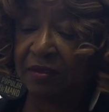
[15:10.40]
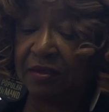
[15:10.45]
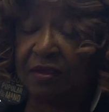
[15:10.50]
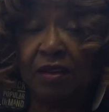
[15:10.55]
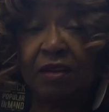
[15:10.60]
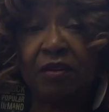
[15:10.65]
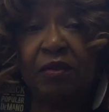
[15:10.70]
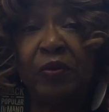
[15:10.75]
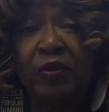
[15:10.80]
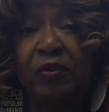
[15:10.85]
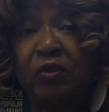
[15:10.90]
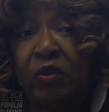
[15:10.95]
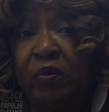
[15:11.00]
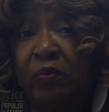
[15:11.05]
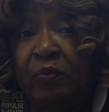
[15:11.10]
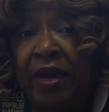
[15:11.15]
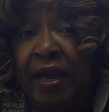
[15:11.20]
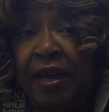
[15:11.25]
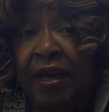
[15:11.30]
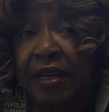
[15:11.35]
Theodore
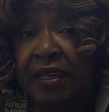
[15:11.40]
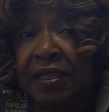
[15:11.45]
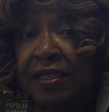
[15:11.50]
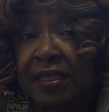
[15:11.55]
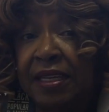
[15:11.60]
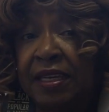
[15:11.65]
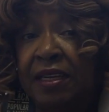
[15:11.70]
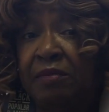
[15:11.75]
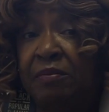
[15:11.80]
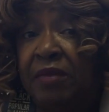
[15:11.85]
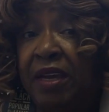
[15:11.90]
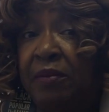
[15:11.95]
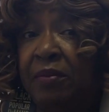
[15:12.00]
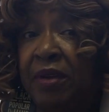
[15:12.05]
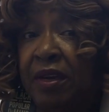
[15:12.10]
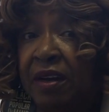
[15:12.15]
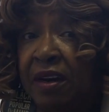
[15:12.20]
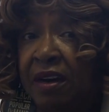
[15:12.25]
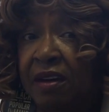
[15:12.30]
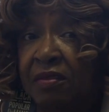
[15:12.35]
Maddox, and there may
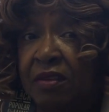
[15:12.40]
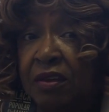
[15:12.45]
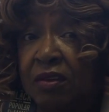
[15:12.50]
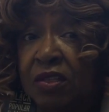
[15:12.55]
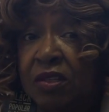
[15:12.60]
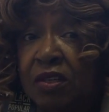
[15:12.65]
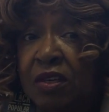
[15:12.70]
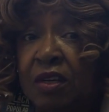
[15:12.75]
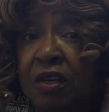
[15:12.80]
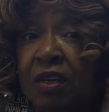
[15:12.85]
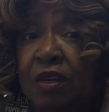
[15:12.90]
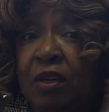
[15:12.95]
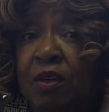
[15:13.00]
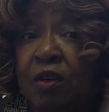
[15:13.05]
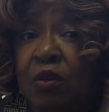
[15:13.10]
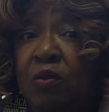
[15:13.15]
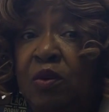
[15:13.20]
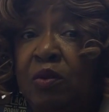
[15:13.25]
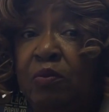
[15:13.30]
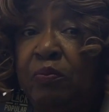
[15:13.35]
be others
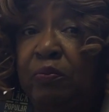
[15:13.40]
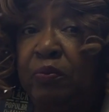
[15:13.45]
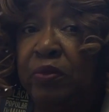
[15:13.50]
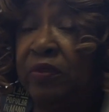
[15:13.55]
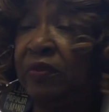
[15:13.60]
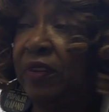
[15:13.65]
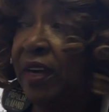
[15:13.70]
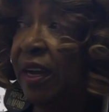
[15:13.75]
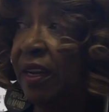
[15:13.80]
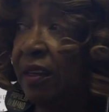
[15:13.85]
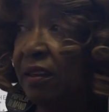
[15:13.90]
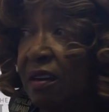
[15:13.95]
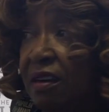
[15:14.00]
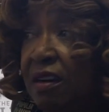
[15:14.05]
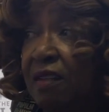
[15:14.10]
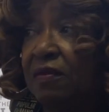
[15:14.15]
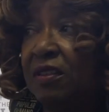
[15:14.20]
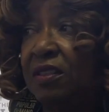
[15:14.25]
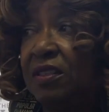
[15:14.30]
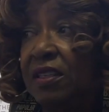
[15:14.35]
who will provide
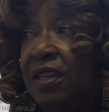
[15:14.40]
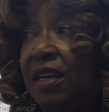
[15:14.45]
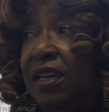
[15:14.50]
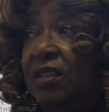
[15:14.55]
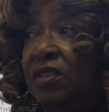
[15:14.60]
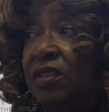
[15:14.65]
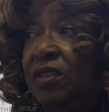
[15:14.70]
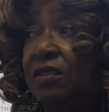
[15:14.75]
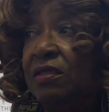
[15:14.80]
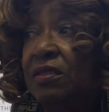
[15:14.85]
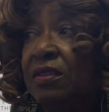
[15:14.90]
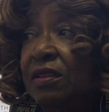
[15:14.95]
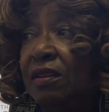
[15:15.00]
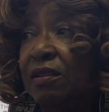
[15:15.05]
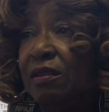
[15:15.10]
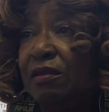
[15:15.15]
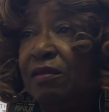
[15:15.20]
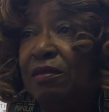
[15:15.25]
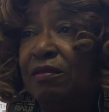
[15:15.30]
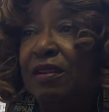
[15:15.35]
conversations
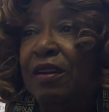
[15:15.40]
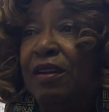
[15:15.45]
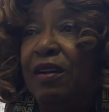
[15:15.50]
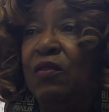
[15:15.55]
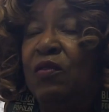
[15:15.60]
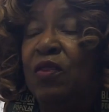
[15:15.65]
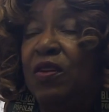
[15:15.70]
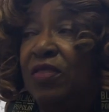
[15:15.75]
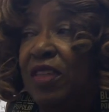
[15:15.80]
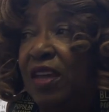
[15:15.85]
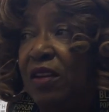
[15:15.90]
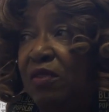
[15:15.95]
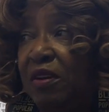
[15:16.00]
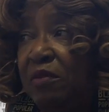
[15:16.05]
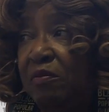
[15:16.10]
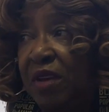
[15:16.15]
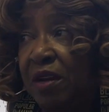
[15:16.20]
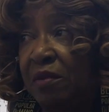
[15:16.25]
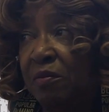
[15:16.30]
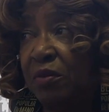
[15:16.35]
on what they
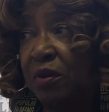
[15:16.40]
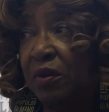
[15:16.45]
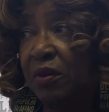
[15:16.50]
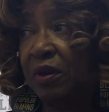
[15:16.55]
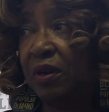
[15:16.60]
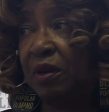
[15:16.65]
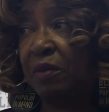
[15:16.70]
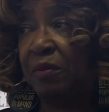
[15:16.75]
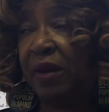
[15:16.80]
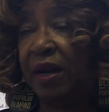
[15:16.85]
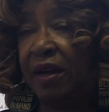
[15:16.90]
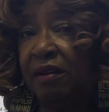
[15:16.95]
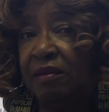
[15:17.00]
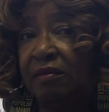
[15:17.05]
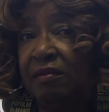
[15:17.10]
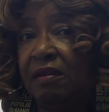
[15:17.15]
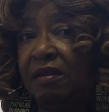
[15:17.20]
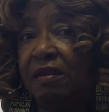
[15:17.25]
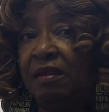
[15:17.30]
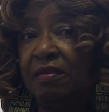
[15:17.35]
remember about
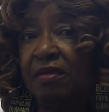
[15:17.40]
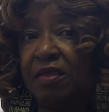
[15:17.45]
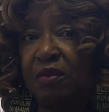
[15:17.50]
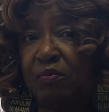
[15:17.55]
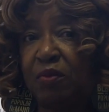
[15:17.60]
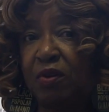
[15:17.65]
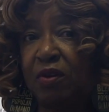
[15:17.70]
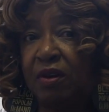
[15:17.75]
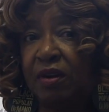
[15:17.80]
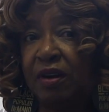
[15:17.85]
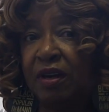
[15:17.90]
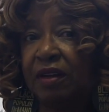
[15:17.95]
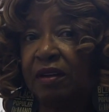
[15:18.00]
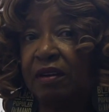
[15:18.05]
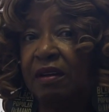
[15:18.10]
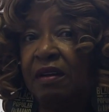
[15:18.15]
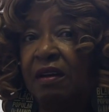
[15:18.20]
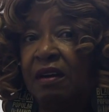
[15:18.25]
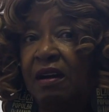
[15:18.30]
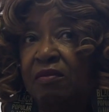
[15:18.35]
the park.
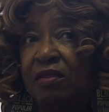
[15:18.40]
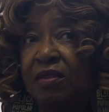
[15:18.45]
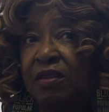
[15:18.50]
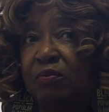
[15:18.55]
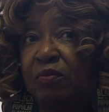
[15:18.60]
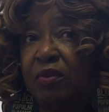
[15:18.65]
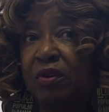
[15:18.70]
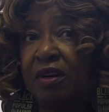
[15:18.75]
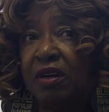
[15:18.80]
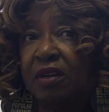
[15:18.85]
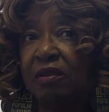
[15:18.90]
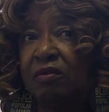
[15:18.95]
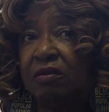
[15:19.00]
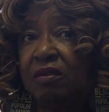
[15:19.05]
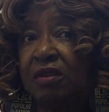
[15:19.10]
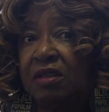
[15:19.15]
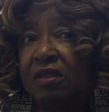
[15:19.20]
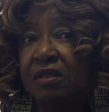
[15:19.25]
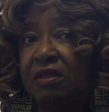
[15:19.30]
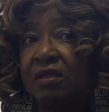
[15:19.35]
When the park
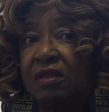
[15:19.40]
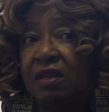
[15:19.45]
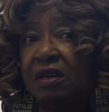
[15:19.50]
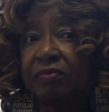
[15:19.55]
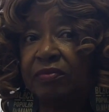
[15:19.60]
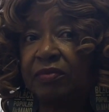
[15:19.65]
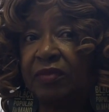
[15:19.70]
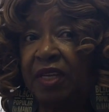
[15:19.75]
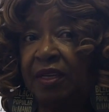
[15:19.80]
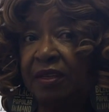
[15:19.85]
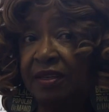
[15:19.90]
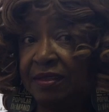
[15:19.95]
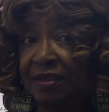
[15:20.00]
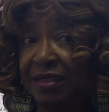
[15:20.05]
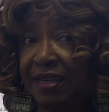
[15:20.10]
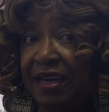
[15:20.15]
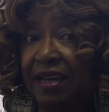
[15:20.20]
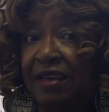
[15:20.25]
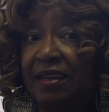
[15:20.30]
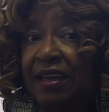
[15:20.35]
was in its
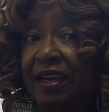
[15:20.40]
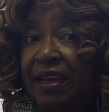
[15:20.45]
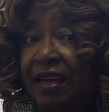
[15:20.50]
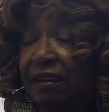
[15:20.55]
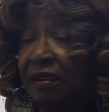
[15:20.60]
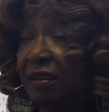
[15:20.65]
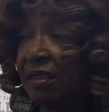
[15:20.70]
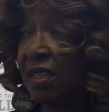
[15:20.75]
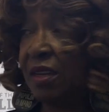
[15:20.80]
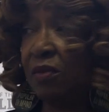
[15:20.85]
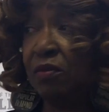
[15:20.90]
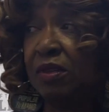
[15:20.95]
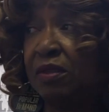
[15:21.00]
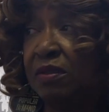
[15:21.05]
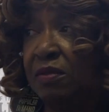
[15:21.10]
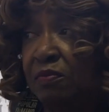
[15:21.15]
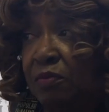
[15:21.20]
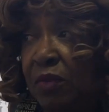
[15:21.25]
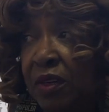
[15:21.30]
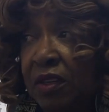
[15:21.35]
heyday, because that
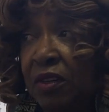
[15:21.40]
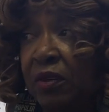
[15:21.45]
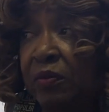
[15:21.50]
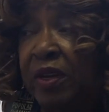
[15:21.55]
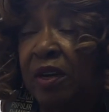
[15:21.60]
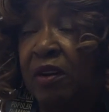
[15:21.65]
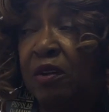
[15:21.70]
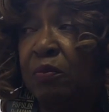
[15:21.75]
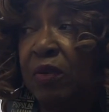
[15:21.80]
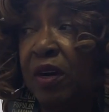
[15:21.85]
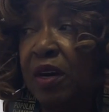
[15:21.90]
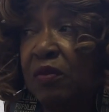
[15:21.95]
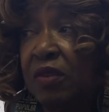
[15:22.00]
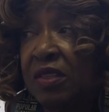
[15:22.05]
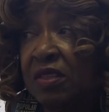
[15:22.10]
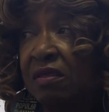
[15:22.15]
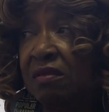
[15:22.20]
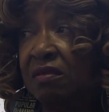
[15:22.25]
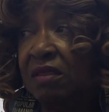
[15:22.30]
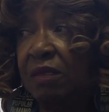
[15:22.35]
was Montgomery Hall Park was
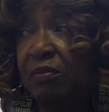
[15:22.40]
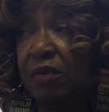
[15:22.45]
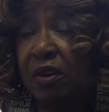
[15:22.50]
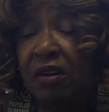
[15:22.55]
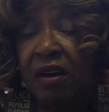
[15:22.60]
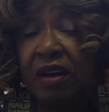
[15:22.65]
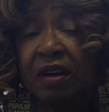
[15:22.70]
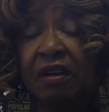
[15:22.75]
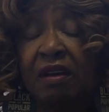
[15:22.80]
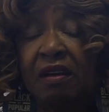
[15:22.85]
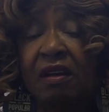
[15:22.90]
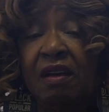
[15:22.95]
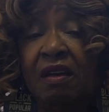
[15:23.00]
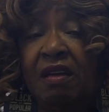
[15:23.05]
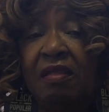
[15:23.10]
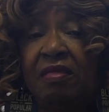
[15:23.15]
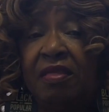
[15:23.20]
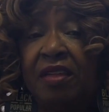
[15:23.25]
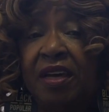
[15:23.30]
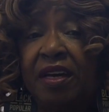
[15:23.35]
the only park
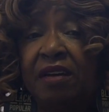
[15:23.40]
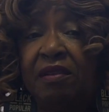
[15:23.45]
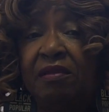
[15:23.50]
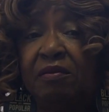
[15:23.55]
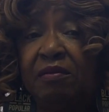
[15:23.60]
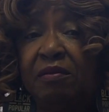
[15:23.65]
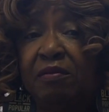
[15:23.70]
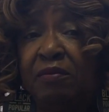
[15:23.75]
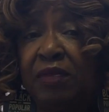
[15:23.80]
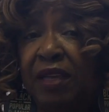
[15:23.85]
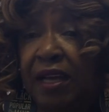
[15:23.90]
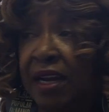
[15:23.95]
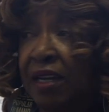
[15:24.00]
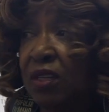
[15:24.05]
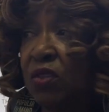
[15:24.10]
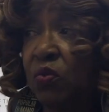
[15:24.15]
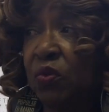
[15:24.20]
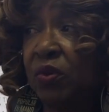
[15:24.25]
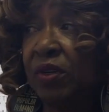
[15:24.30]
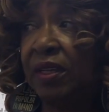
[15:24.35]
that
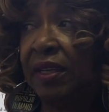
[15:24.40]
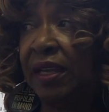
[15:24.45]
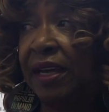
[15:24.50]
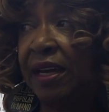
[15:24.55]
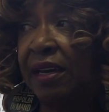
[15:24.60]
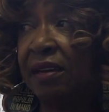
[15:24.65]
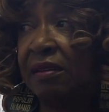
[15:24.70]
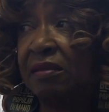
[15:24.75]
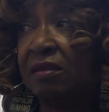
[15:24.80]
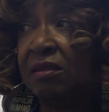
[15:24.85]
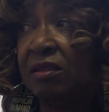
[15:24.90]
blacks were allowed